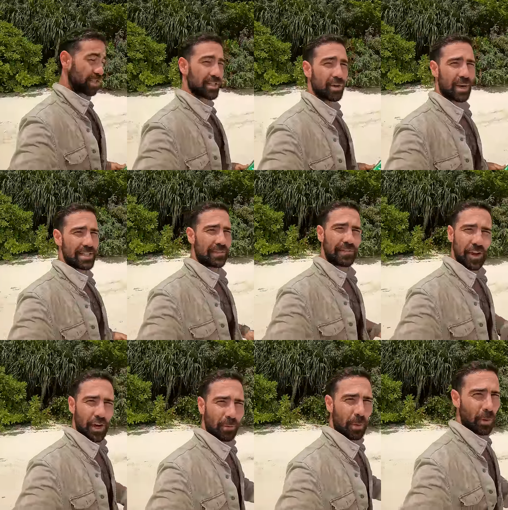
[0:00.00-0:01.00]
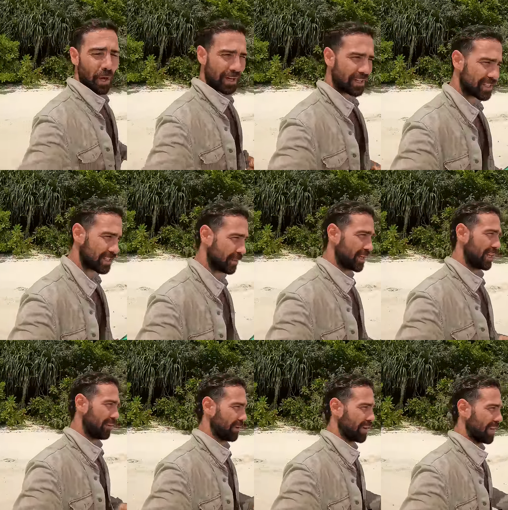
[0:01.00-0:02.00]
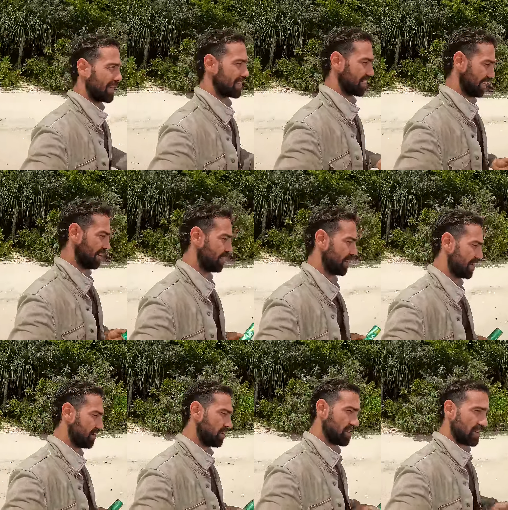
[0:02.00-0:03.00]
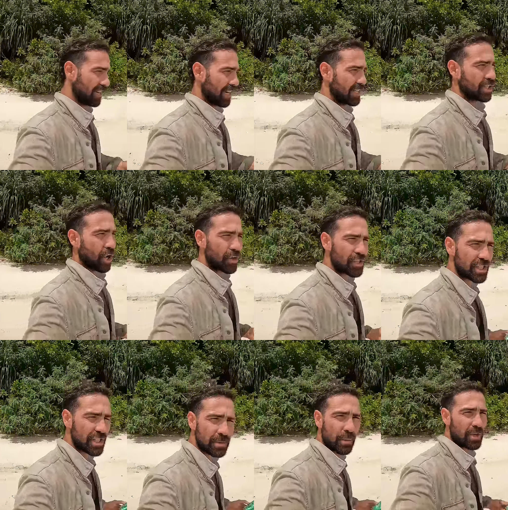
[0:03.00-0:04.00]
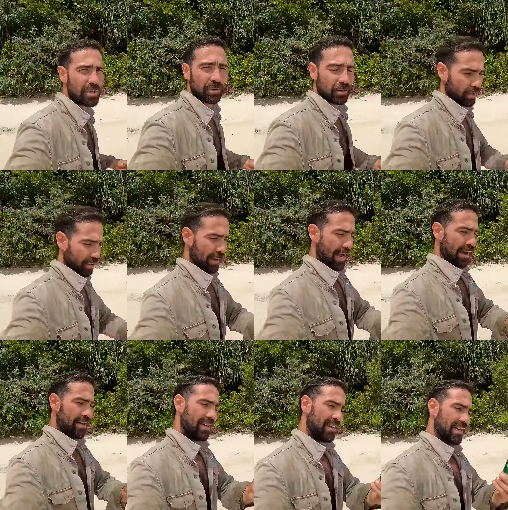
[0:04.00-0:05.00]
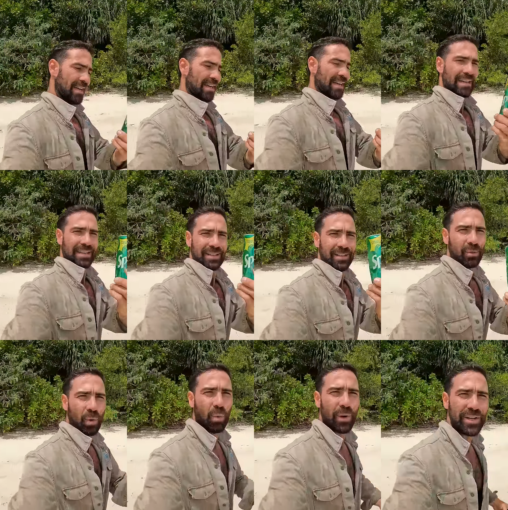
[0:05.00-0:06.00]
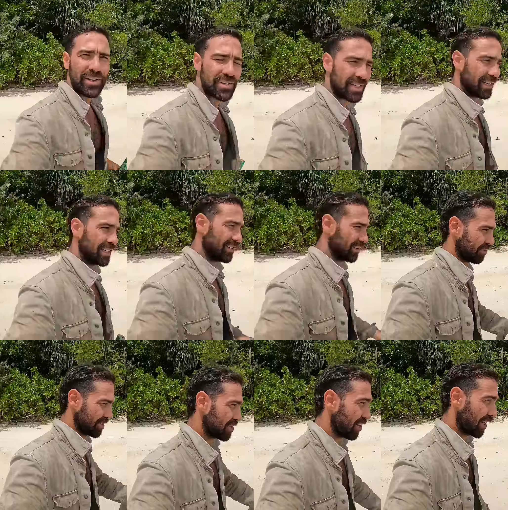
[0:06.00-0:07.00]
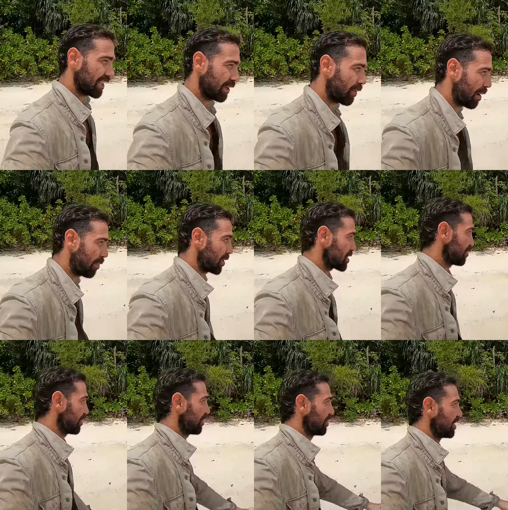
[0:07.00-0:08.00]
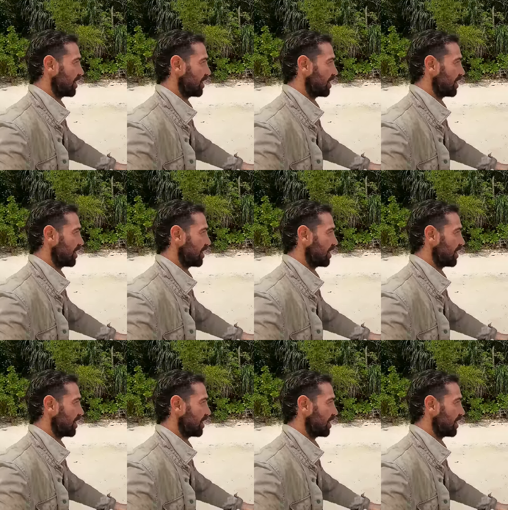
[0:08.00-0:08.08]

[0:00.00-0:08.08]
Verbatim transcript: which is always a firm reminder to me that we need to be as conscious as possible about what we're using, recycling where possible.